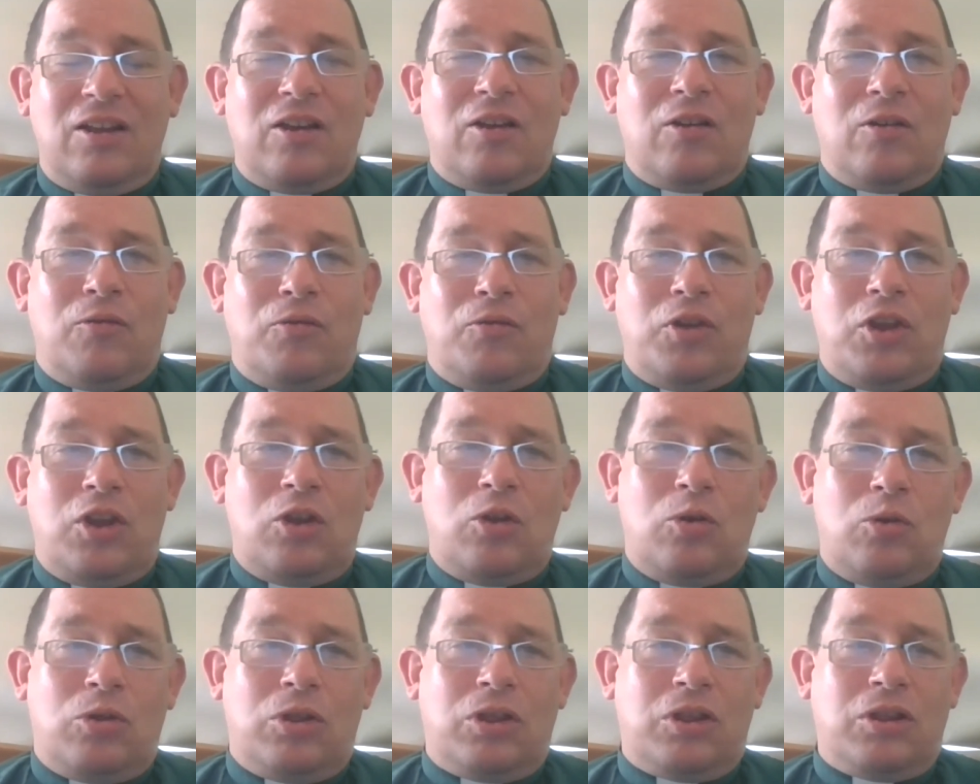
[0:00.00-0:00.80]
of
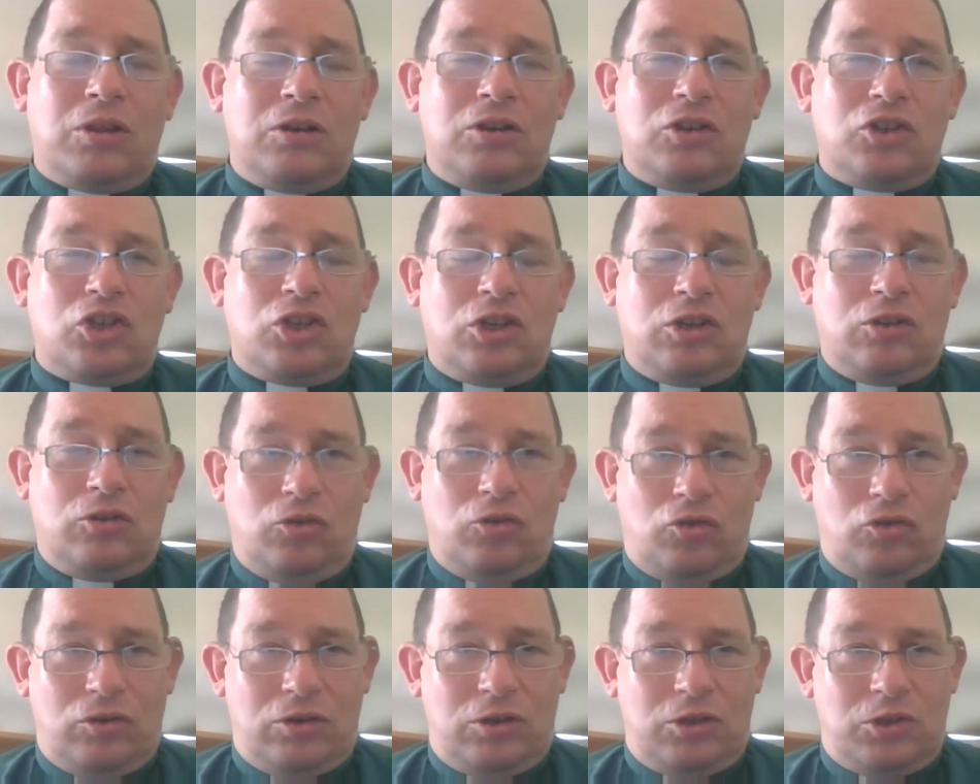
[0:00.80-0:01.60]
youth and
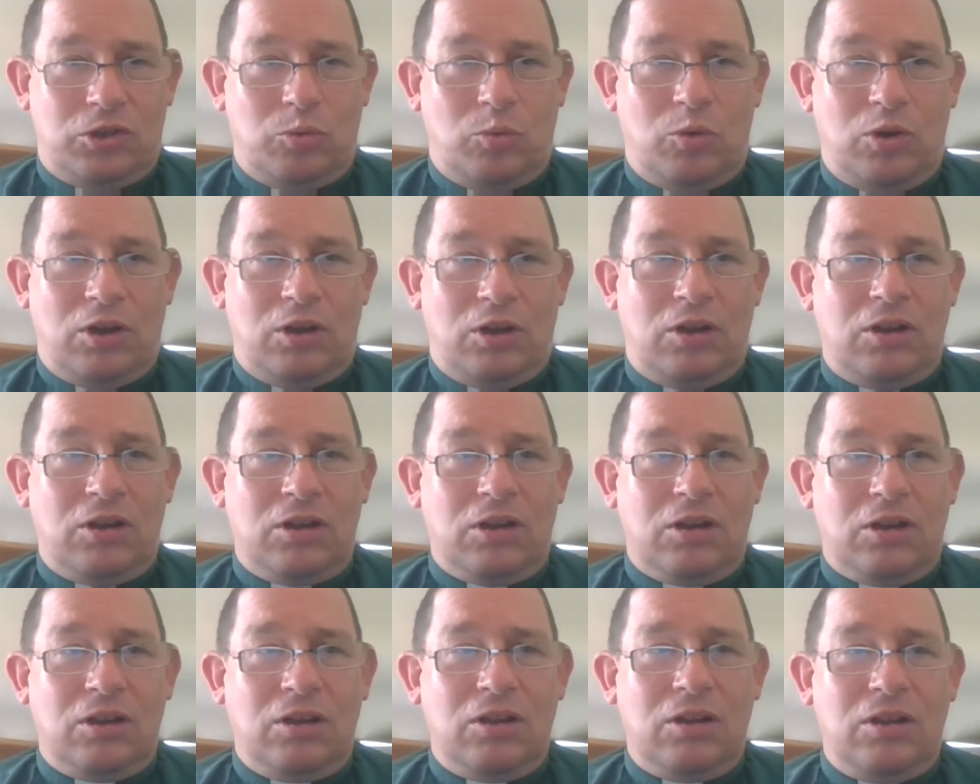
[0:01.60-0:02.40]
children's
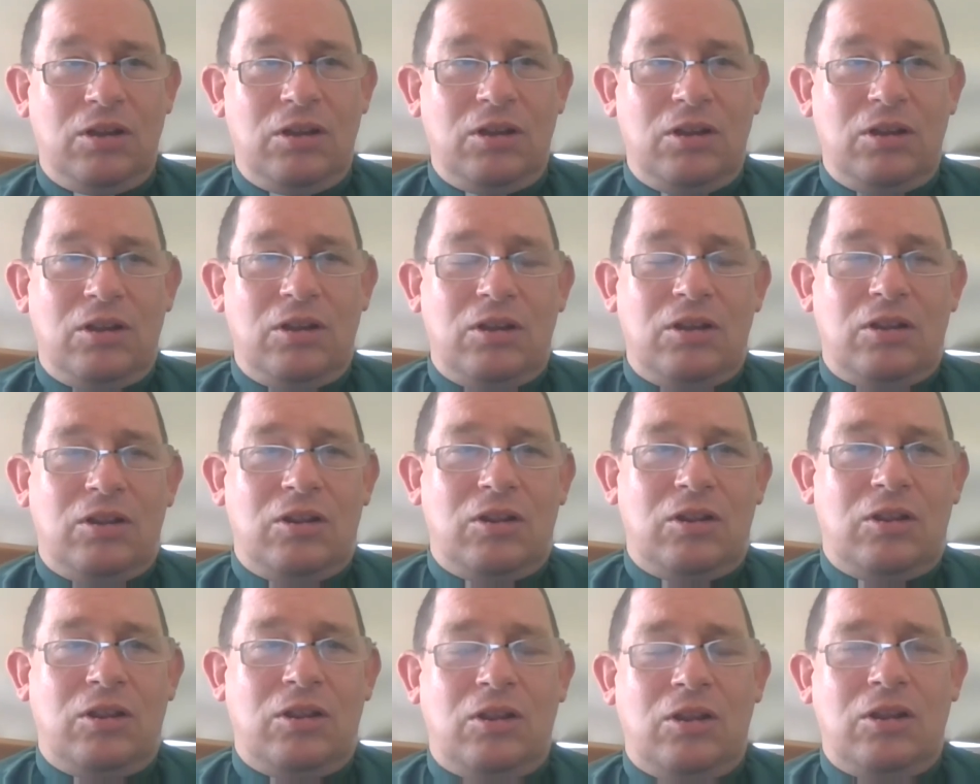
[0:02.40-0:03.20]
work
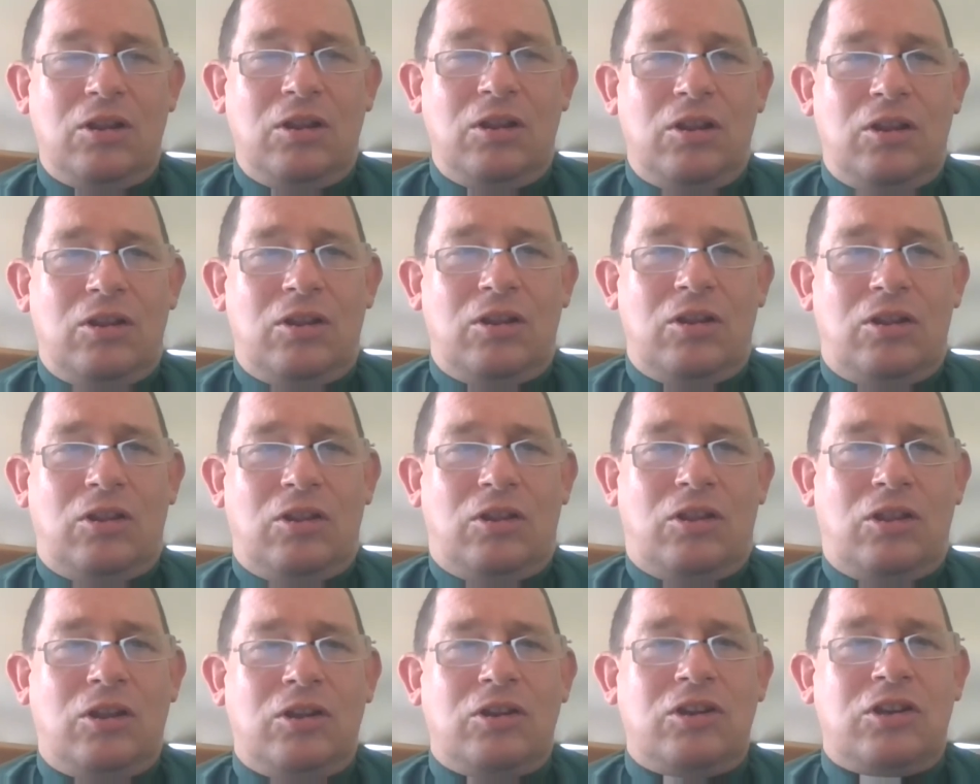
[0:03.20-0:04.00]

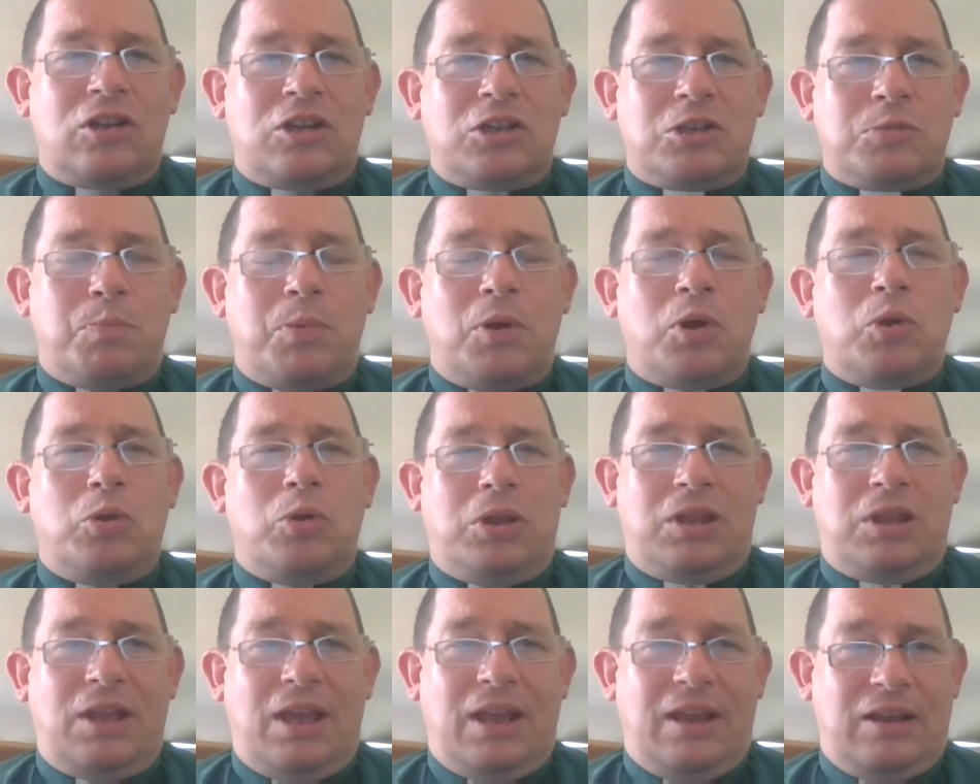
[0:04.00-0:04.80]
that does both
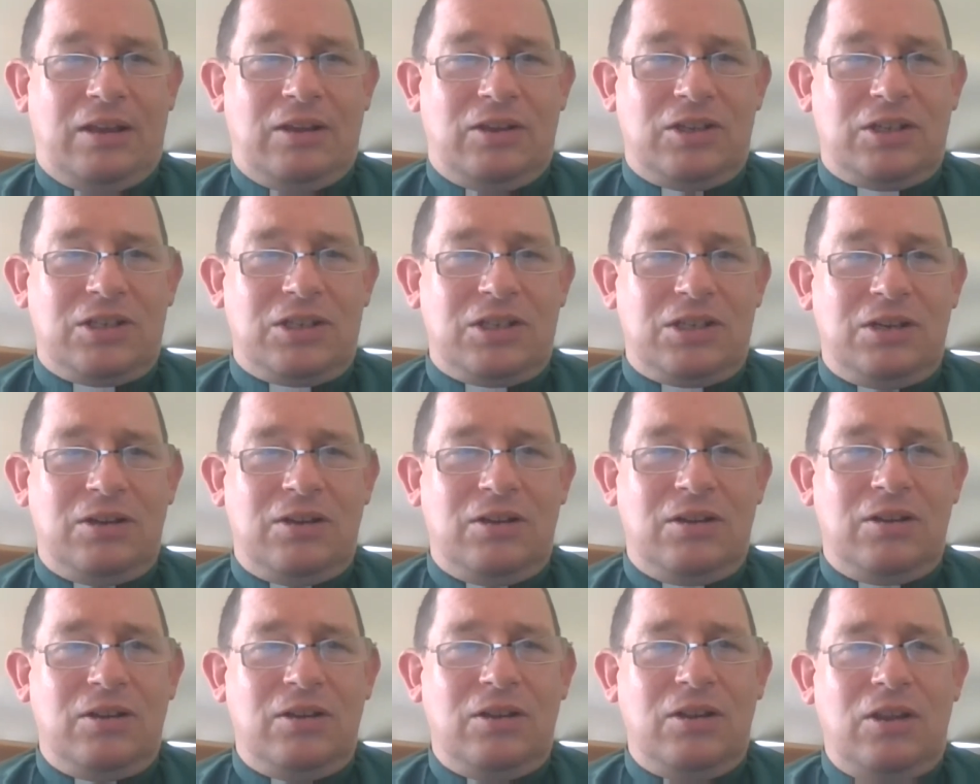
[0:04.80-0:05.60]
things,
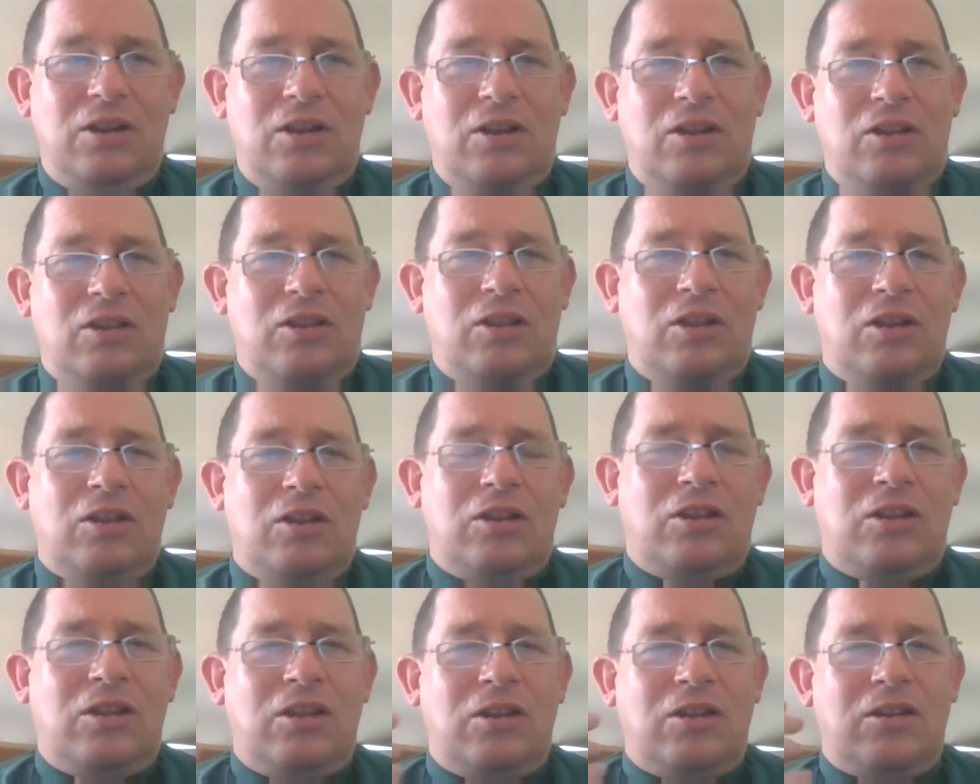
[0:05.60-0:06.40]

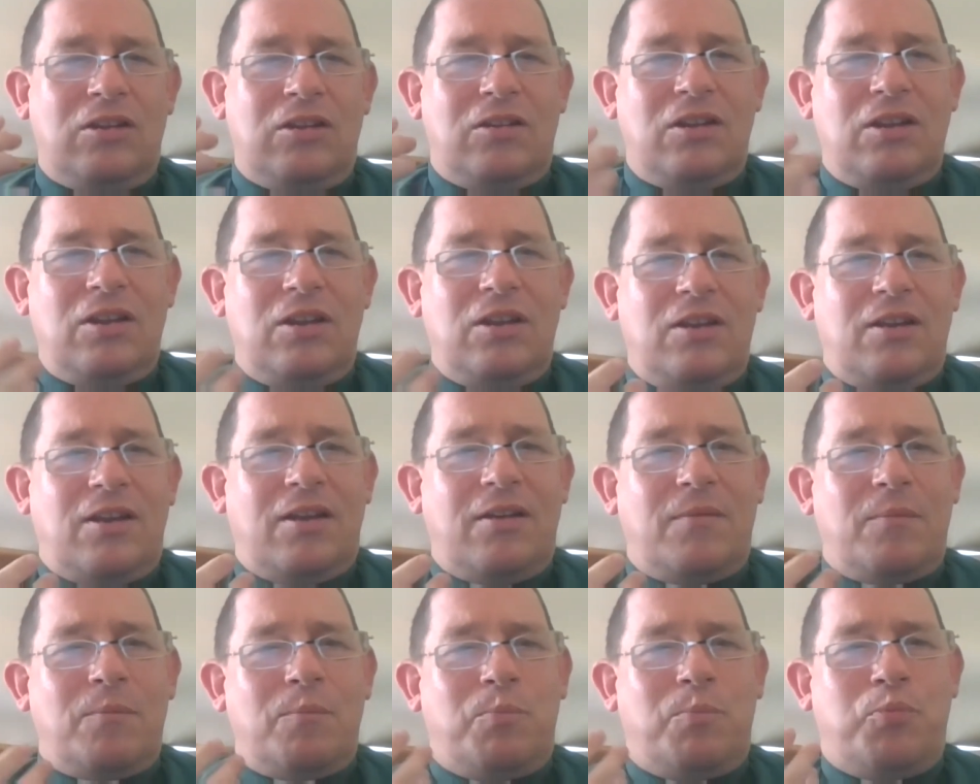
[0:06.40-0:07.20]
that
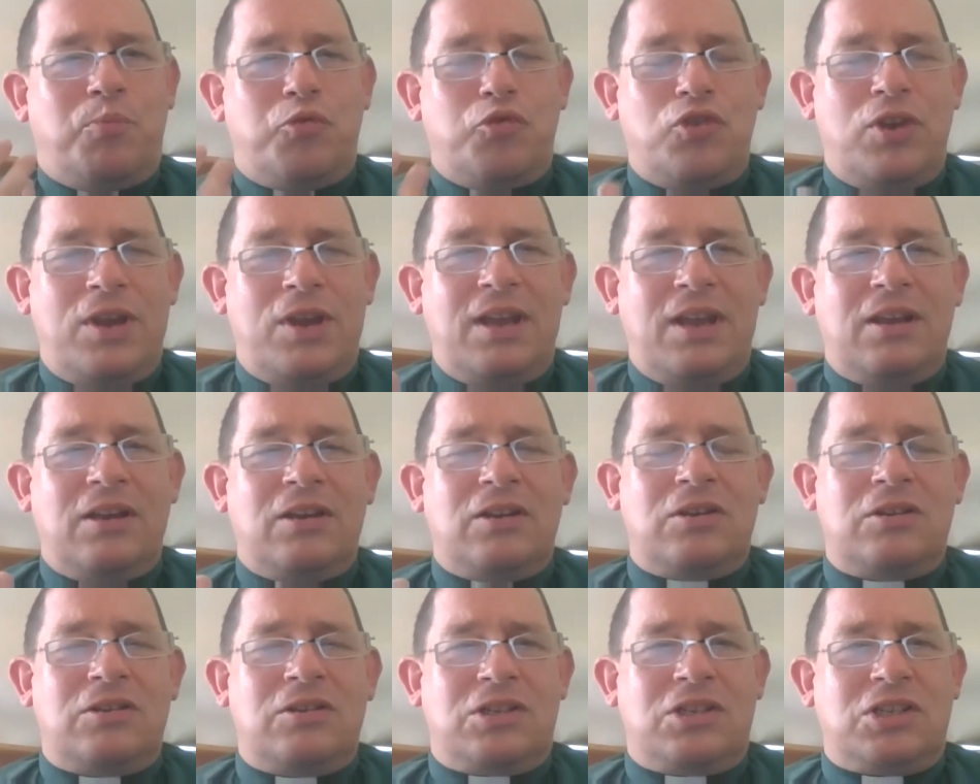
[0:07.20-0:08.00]

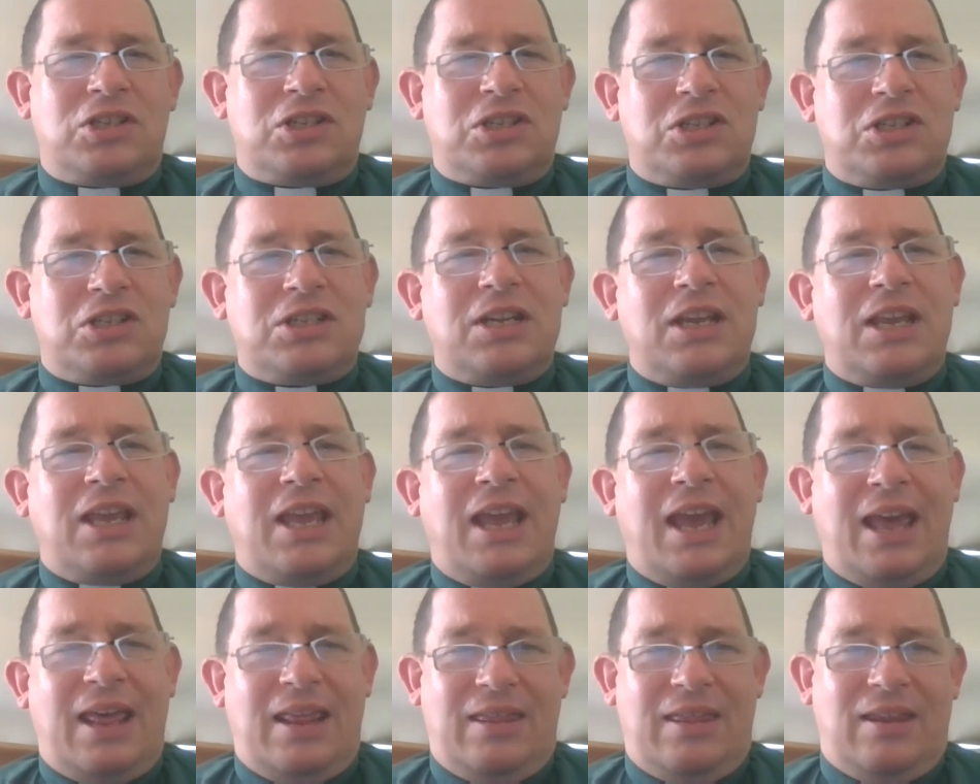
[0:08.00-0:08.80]
brings
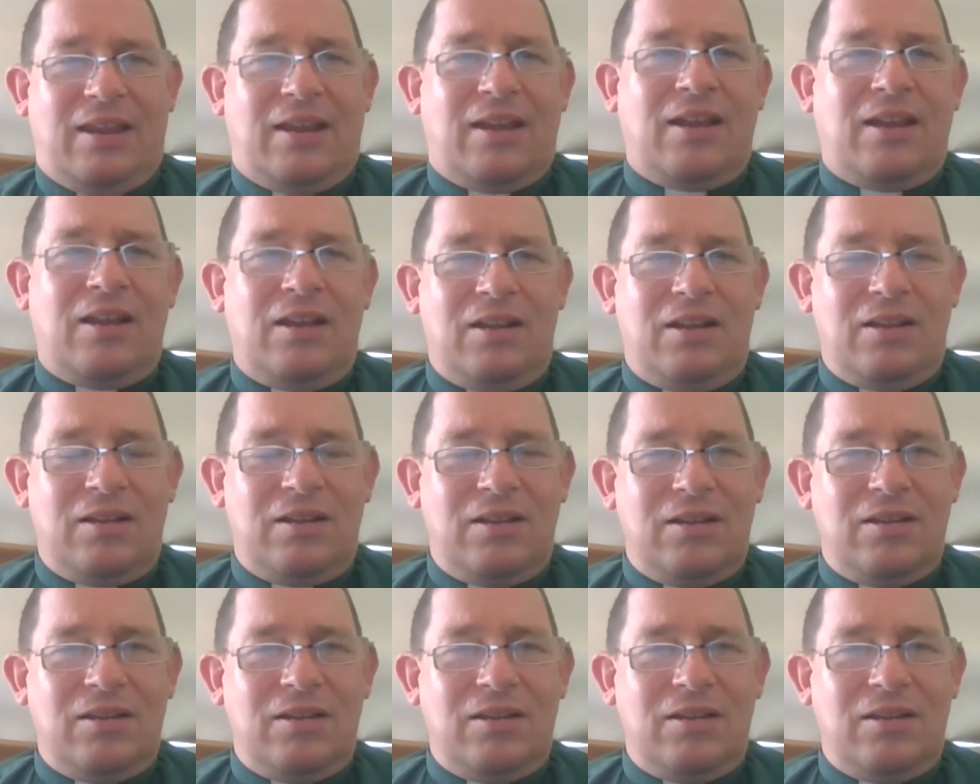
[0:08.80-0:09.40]
together